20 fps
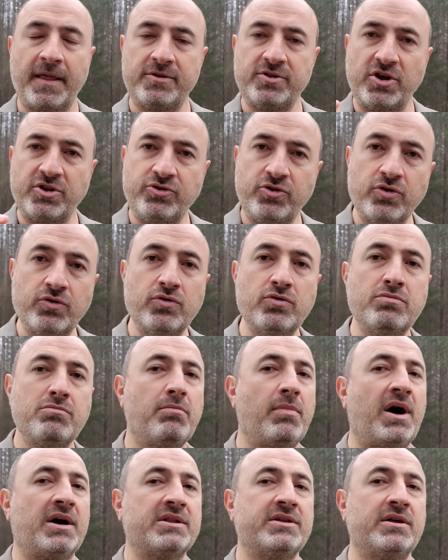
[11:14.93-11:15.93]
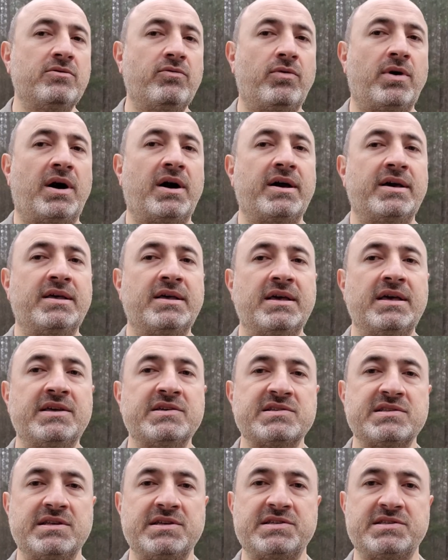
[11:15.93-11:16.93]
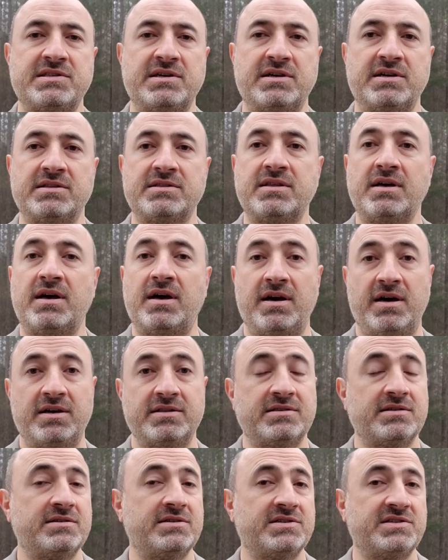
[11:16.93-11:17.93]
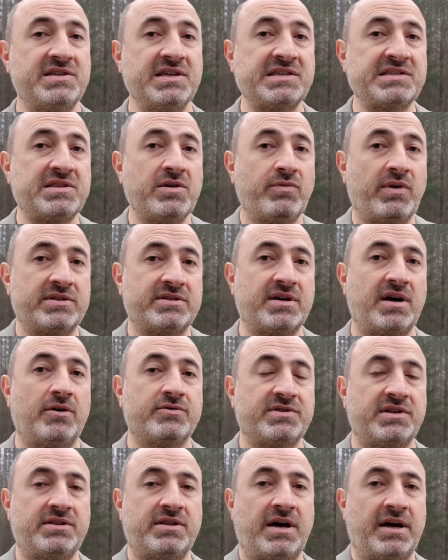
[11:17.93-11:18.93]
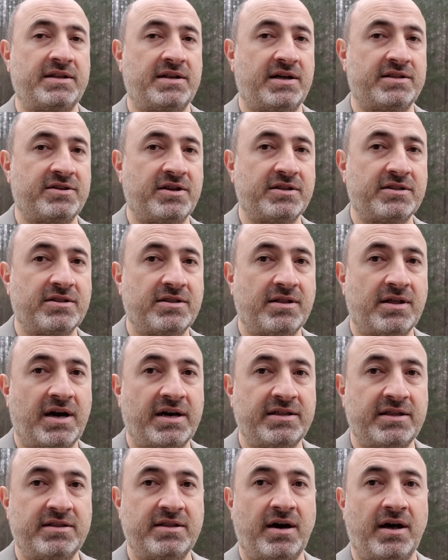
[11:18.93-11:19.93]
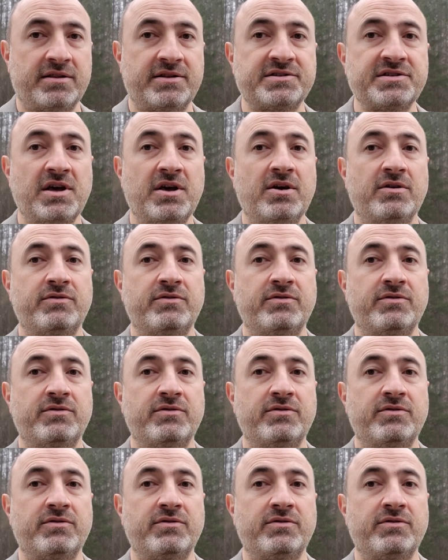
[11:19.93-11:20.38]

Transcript: The new Model Y is listed at $61,990,